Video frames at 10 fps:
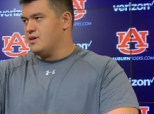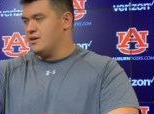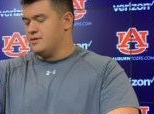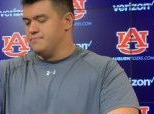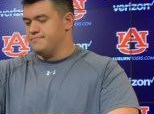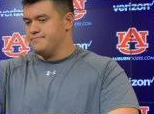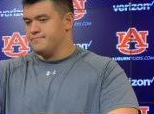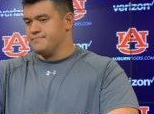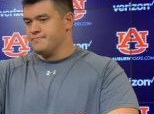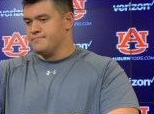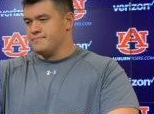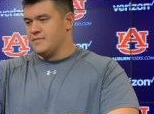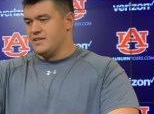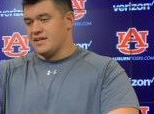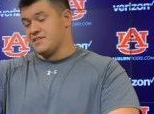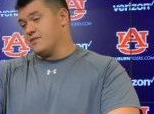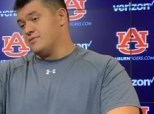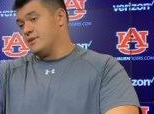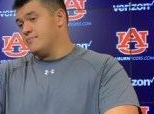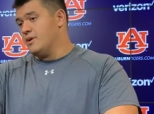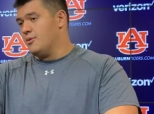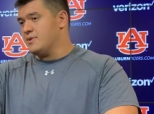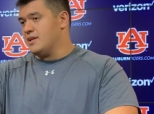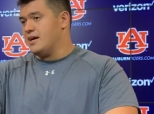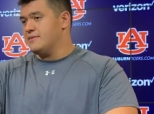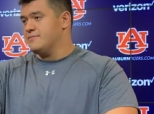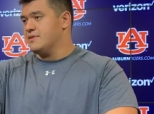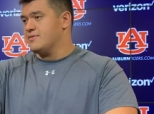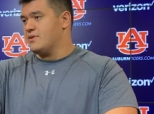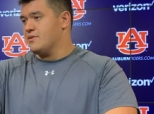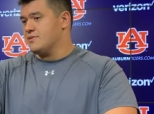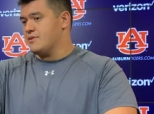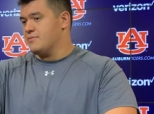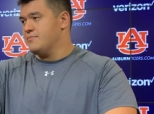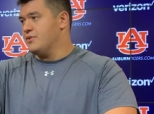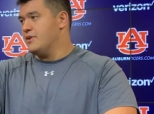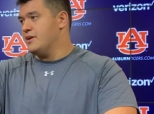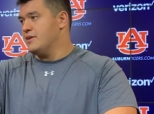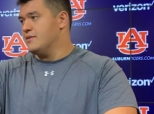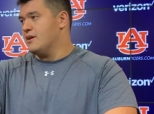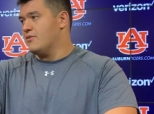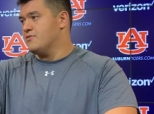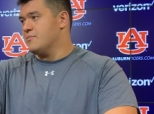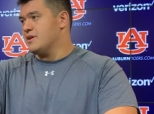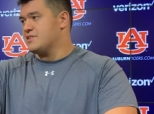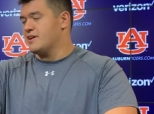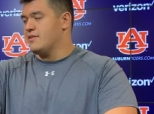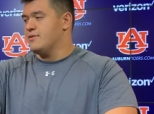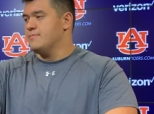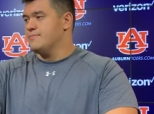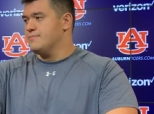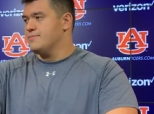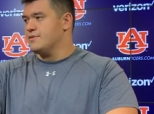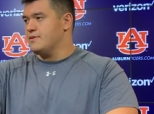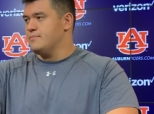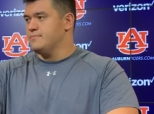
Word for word: Um, and that's definitely helped a lot as far as our unity and how we've meshed together. So.